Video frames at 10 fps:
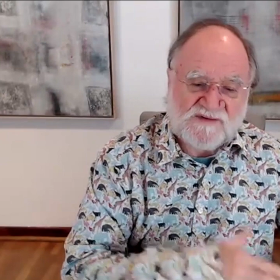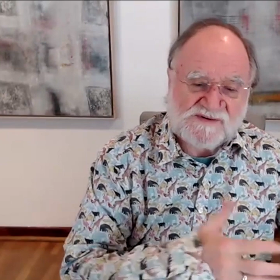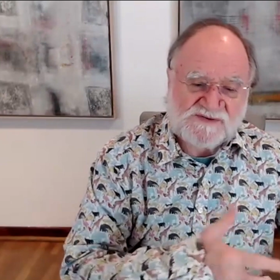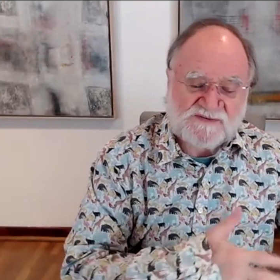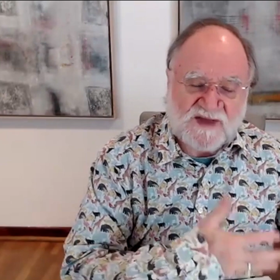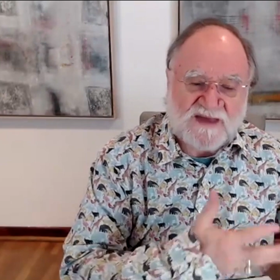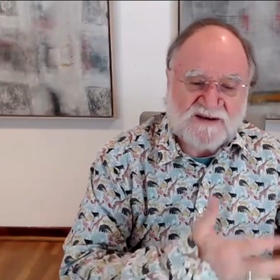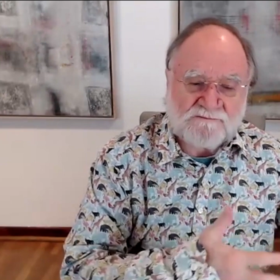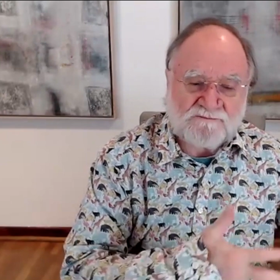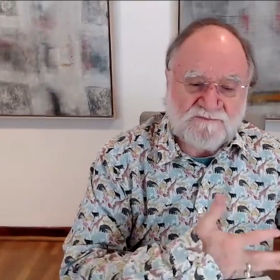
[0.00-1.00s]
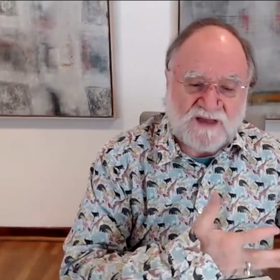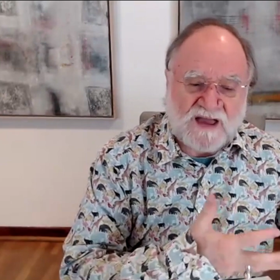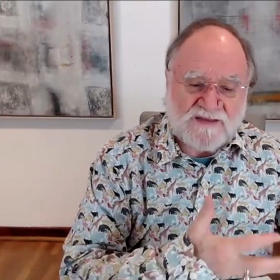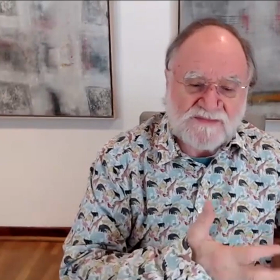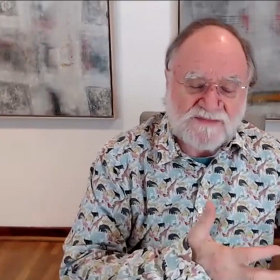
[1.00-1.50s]
sort of
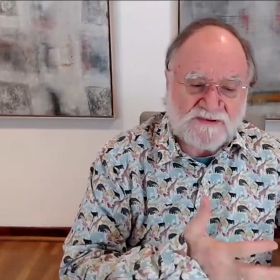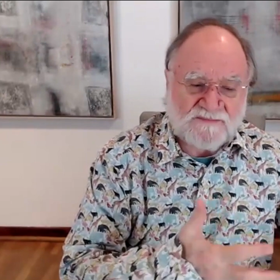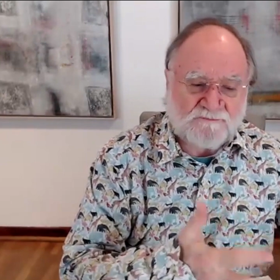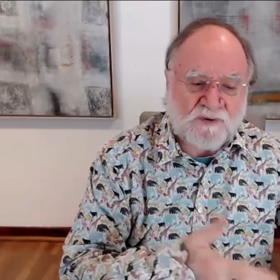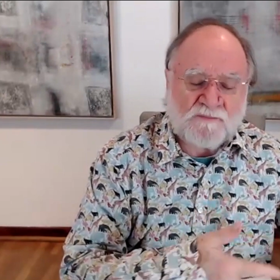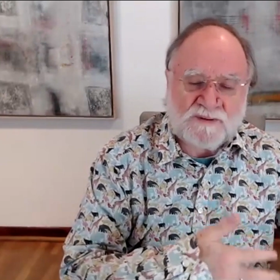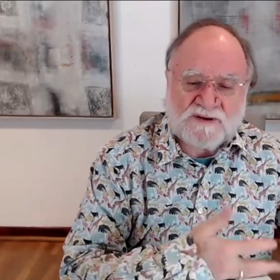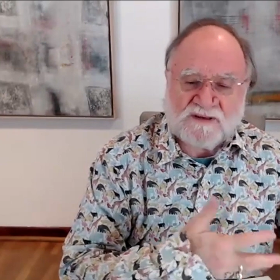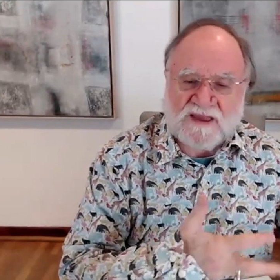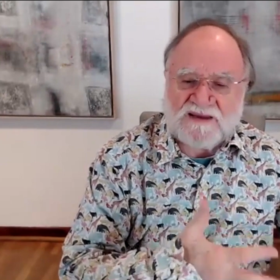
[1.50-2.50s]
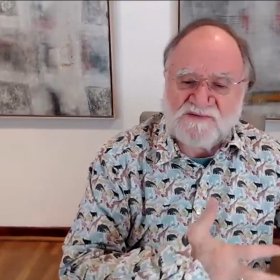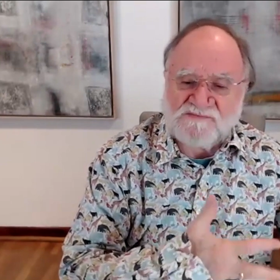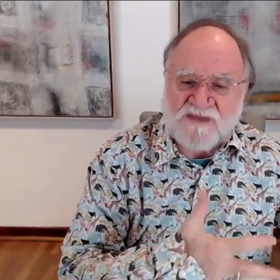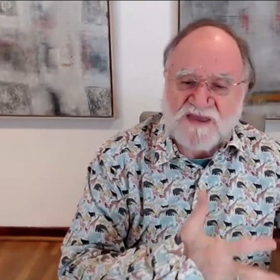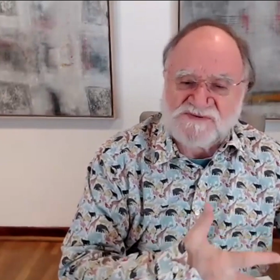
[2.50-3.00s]
unpopular kind of
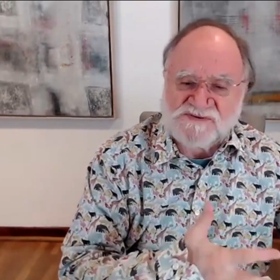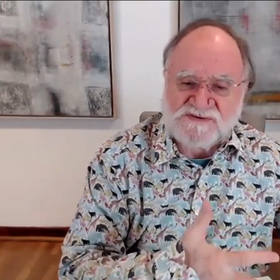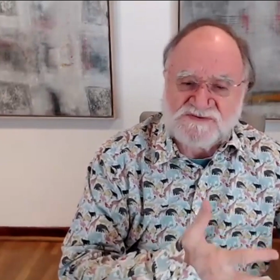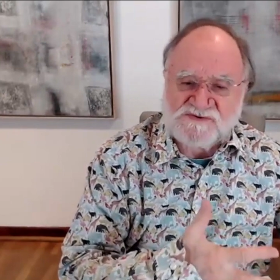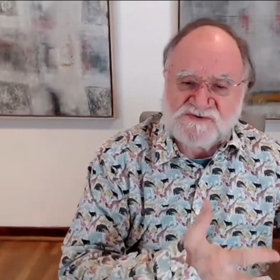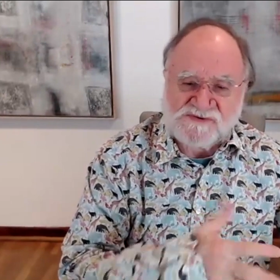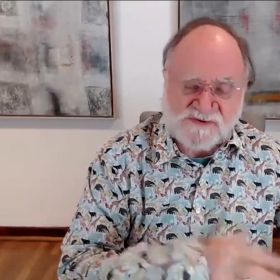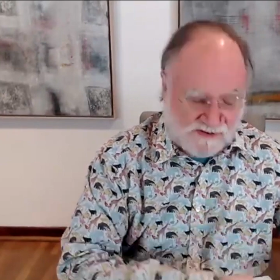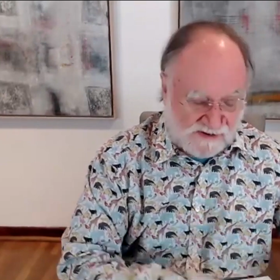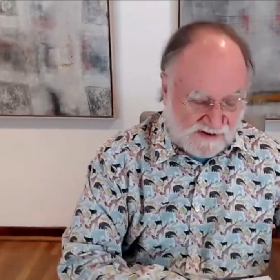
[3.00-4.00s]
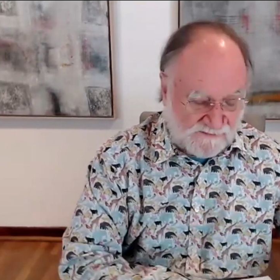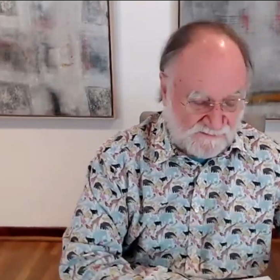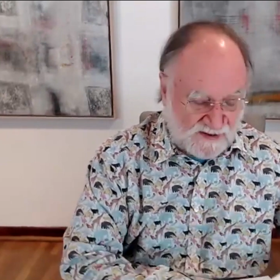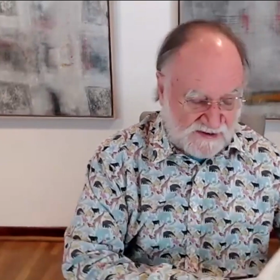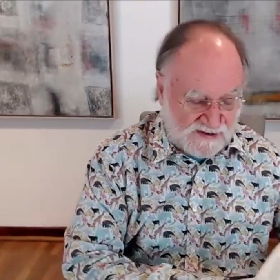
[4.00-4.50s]
message.
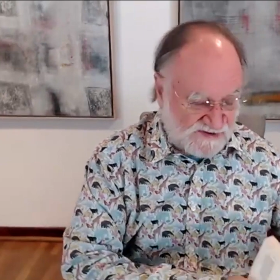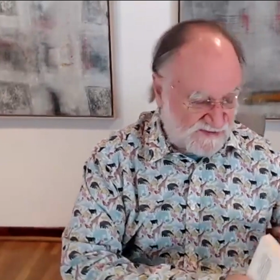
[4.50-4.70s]
And it's a